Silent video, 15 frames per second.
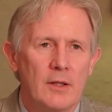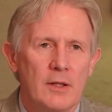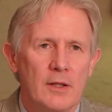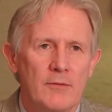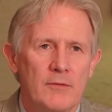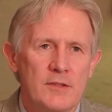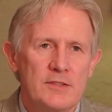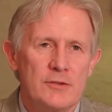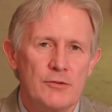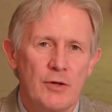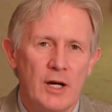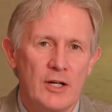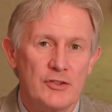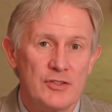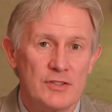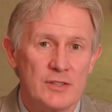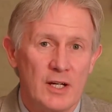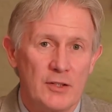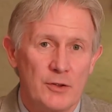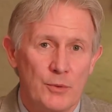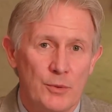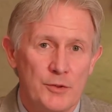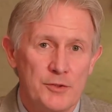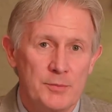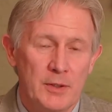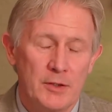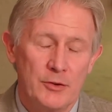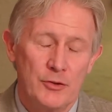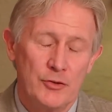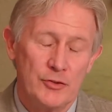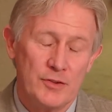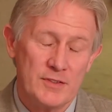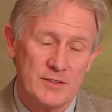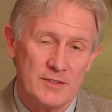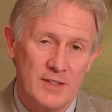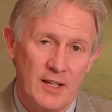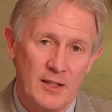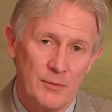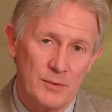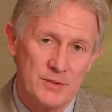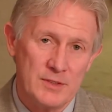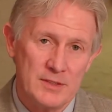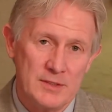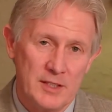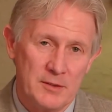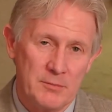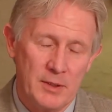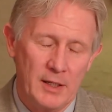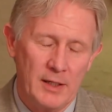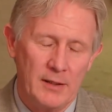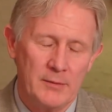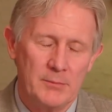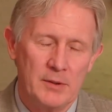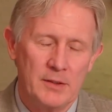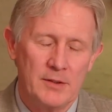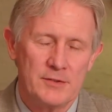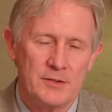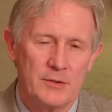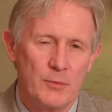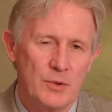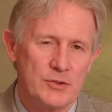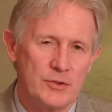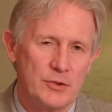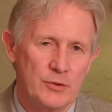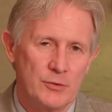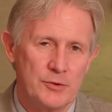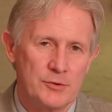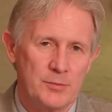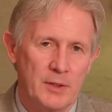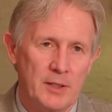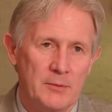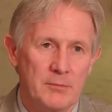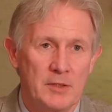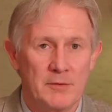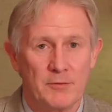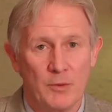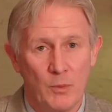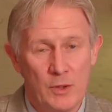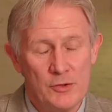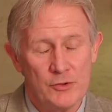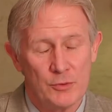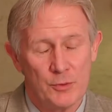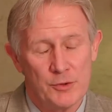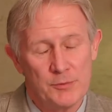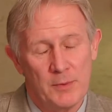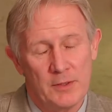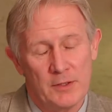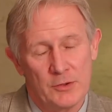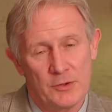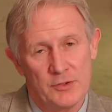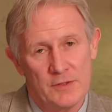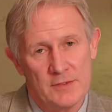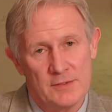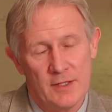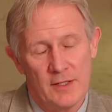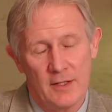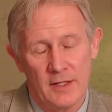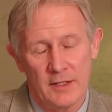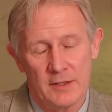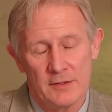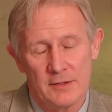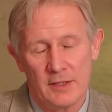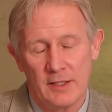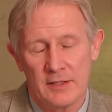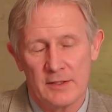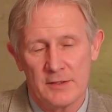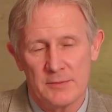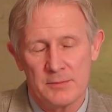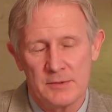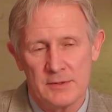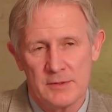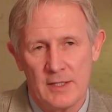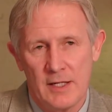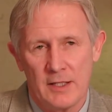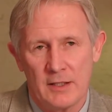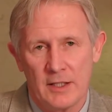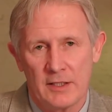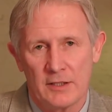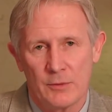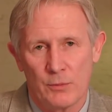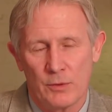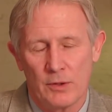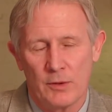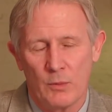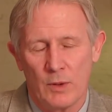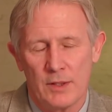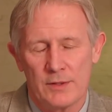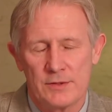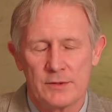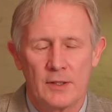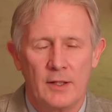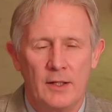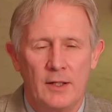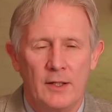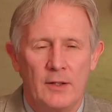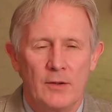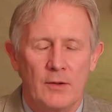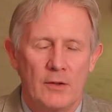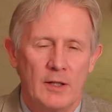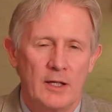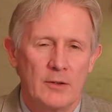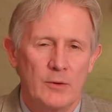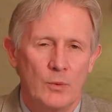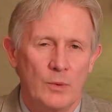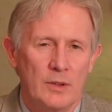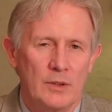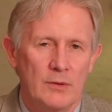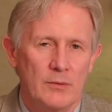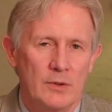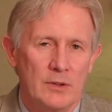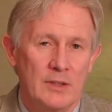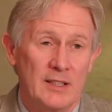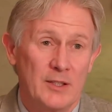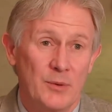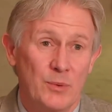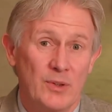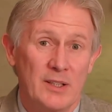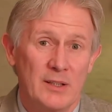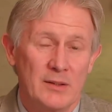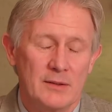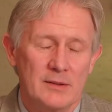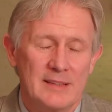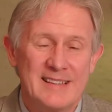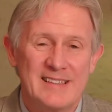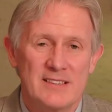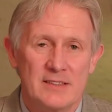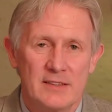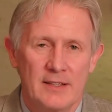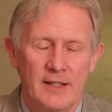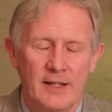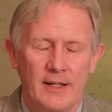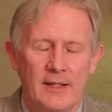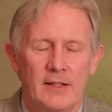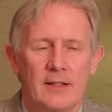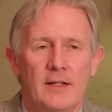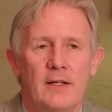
this crash is not your worst pain, you shouldn't say it was a 10 pain, because it wasn't your worst pain. But if it was your worst pain, then you should say that. It's saying it like it really was, or like it really is today.